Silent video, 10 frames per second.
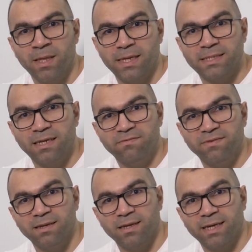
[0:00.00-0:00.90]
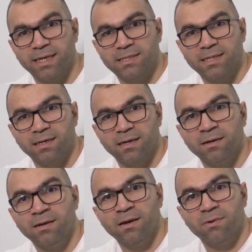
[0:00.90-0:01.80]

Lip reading: It's gonna feel like it's gonna